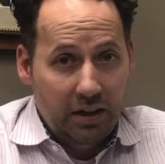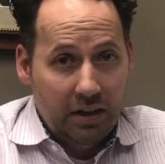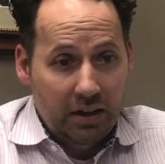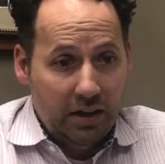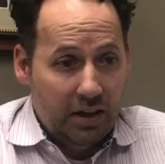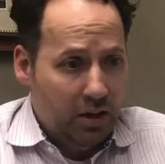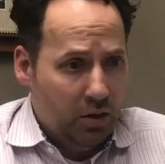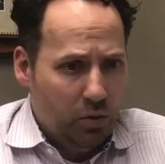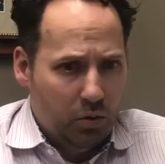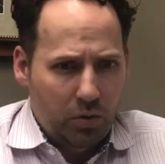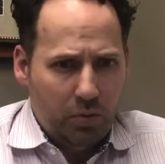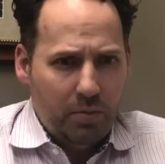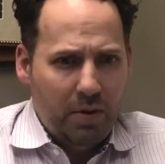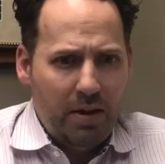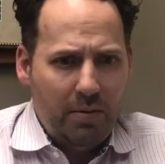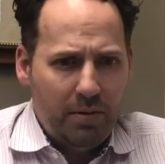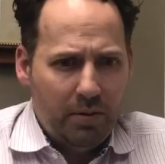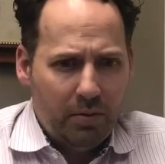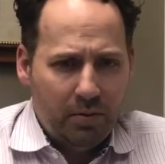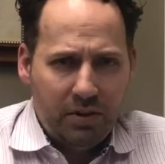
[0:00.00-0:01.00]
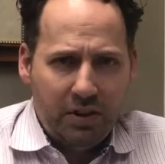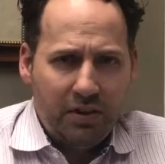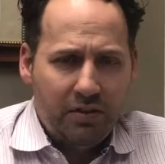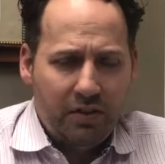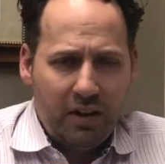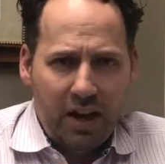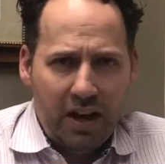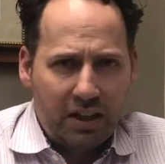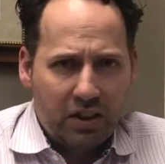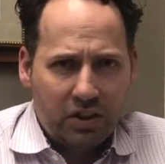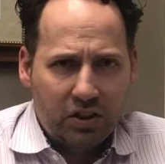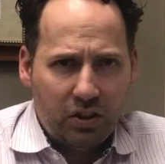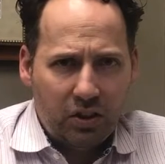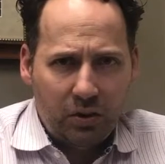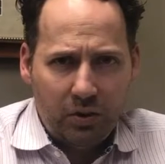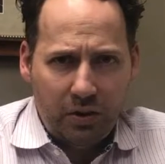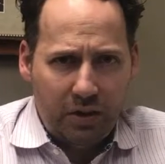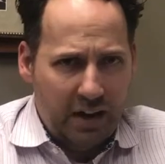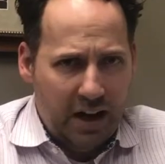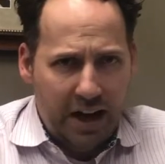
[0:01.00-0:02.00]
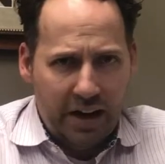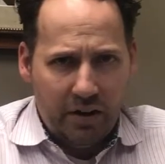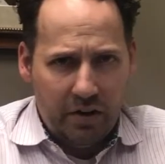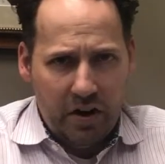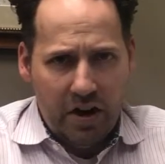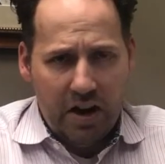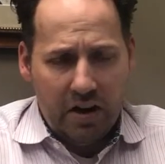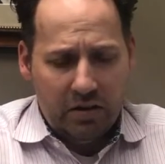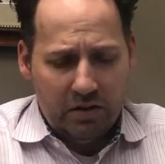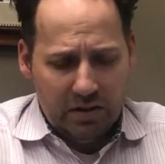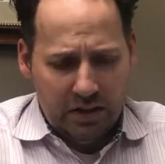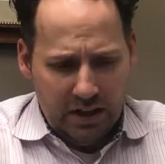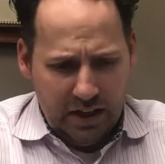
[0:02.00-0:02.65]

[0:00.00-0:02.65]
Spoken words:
or maybe it was even excluded. I don't know.